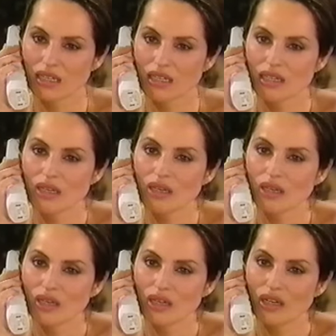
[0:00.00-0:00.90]

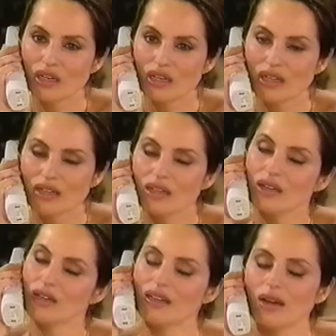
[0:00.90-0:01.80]

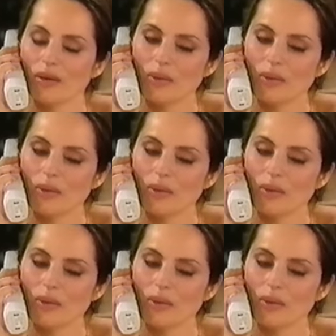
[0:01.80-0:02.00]
No one is speaking in this clip.